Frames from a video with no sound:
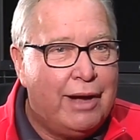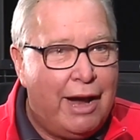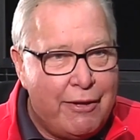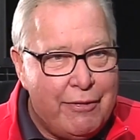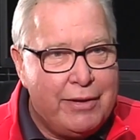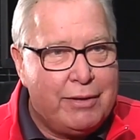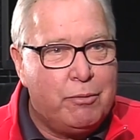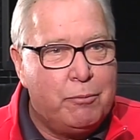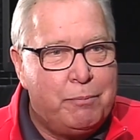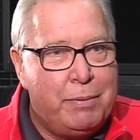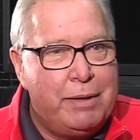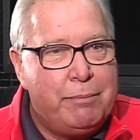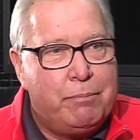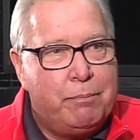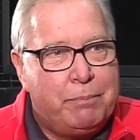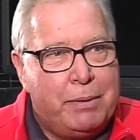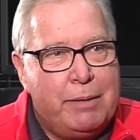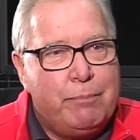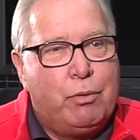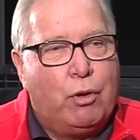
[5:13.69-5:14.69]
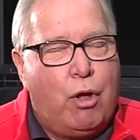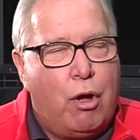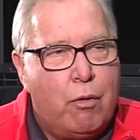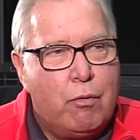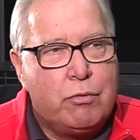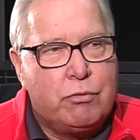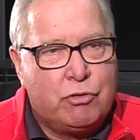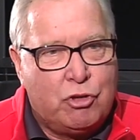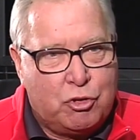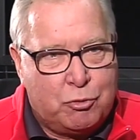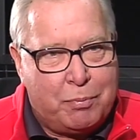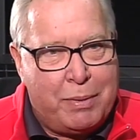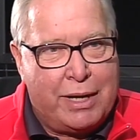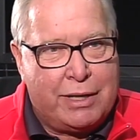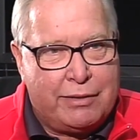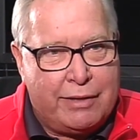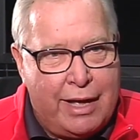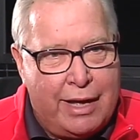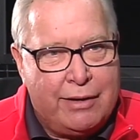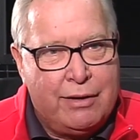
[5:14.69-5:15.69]
I think when people always
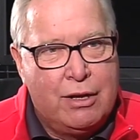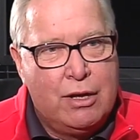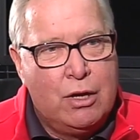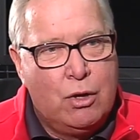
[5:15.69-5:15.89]
respect that